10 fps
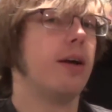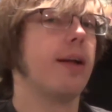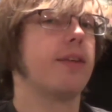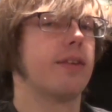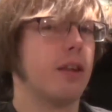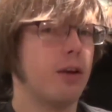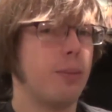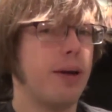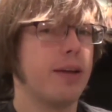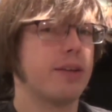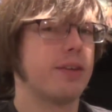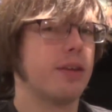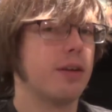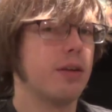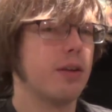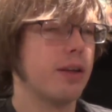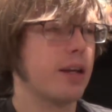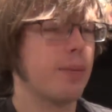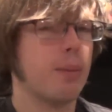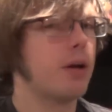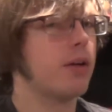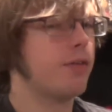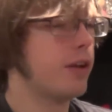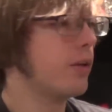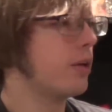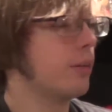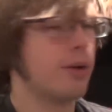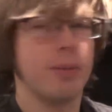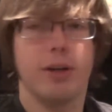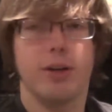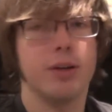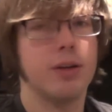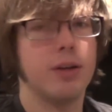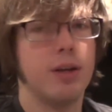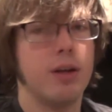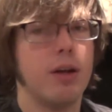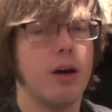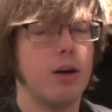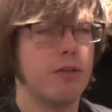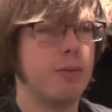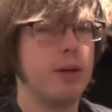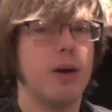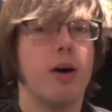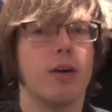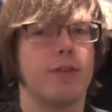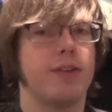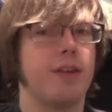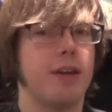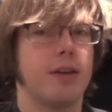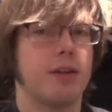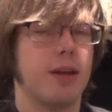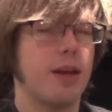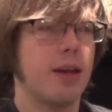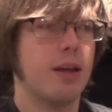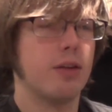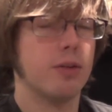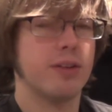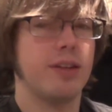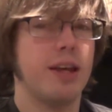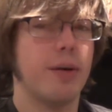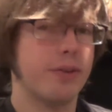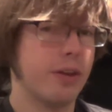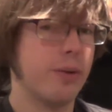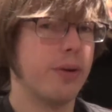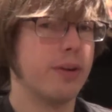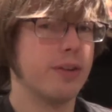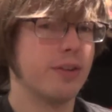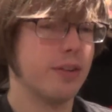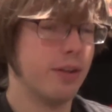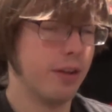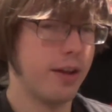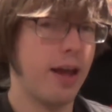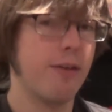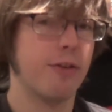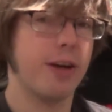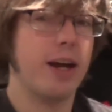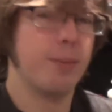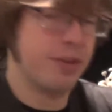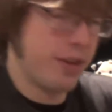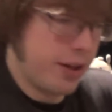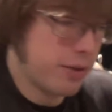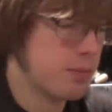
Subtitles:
It's slow paced. Like, I'm gonna put a video clip up here of me harvesting and you'll see how slow it is. Like, every item is like...